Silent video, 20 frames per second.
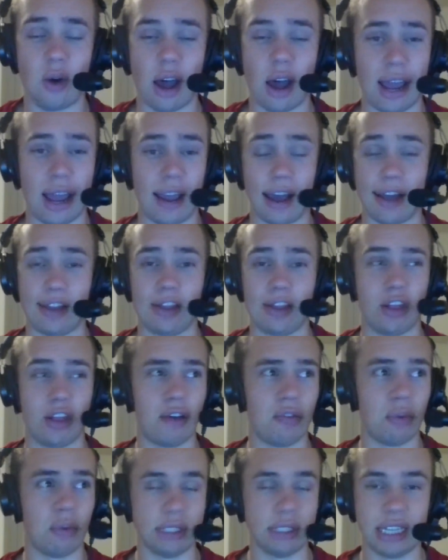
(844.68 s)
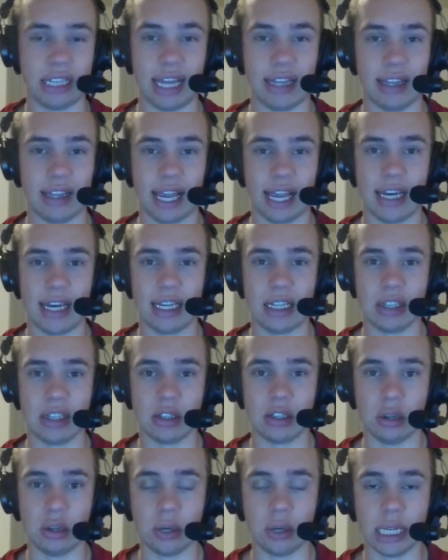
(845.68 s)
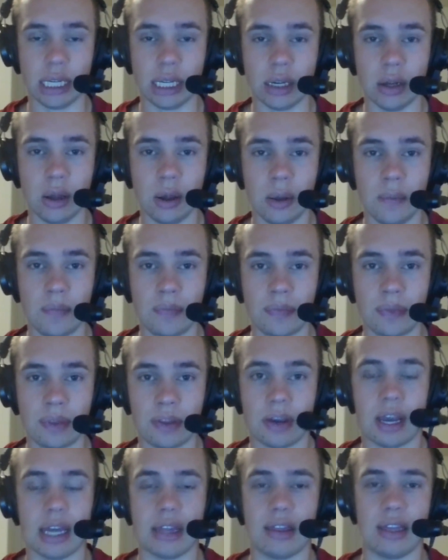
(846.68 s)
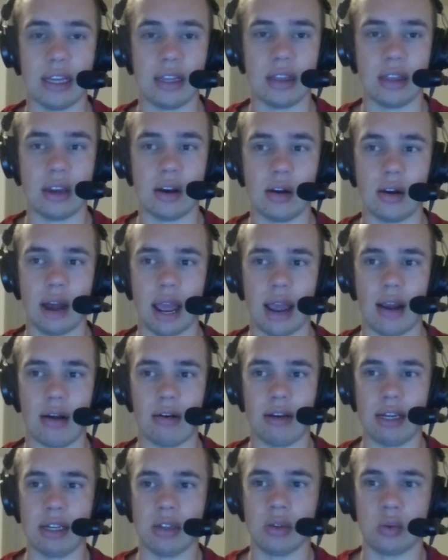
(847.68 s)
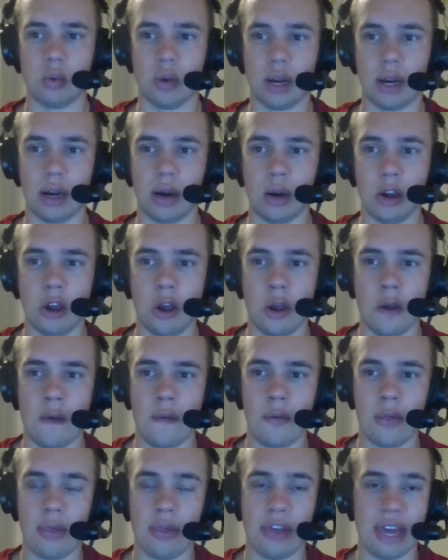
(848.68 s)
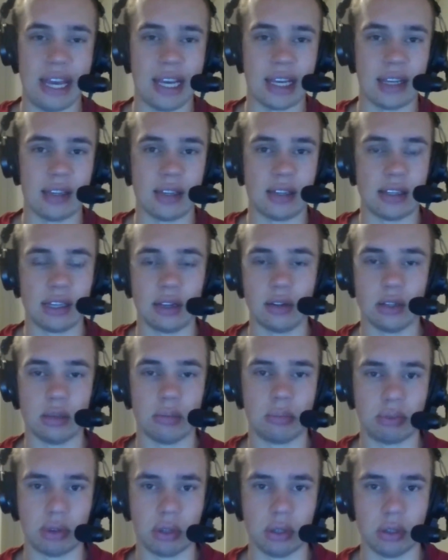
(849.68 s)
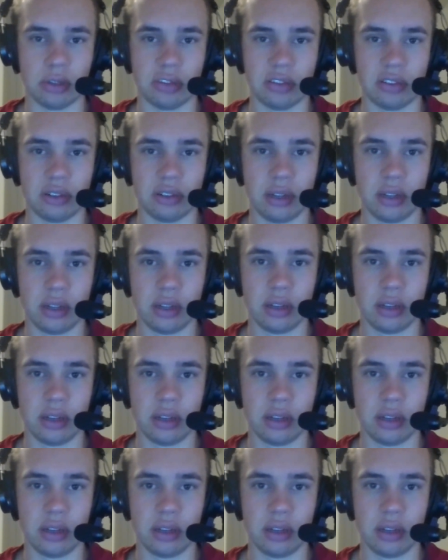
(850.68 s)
though I love what Dan Lanning is doing, I think there are areas where they can still improve.